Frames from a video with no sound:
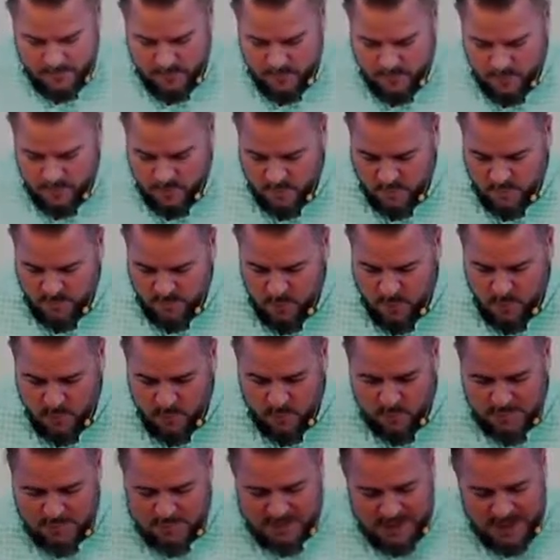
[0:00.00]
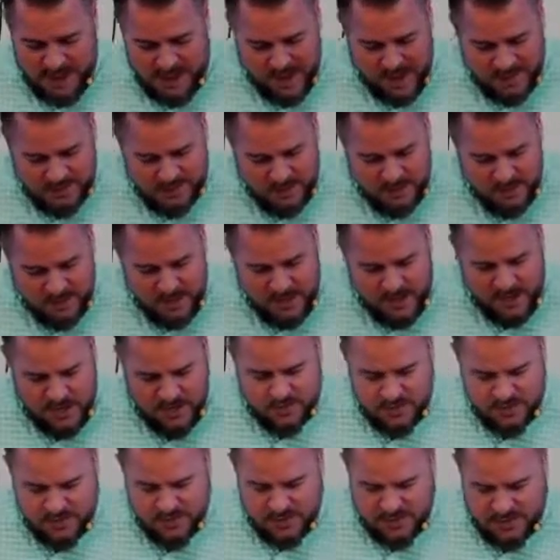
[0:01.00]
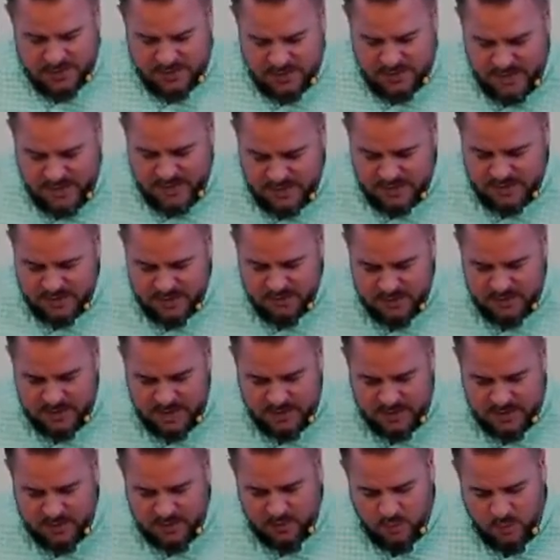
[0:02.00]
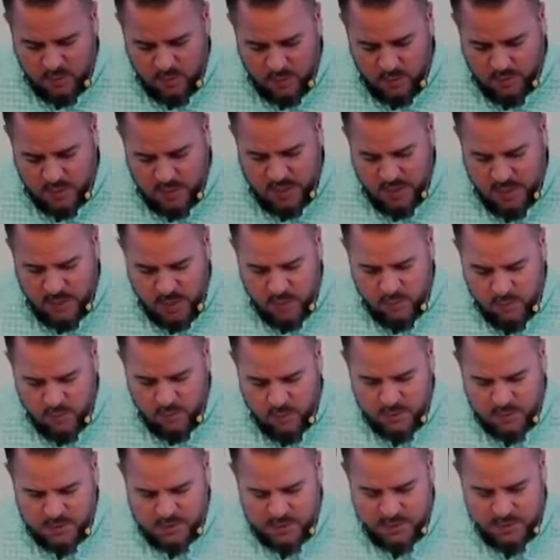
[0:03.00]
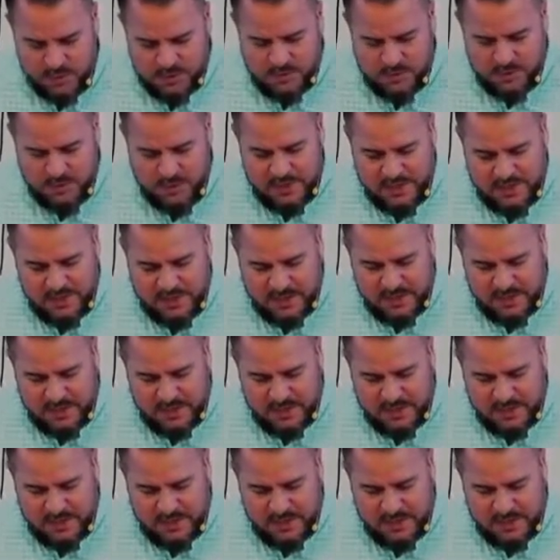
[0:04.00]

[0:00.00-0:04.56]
For it was not to angels that God subjected the world to come, or which we are speaking.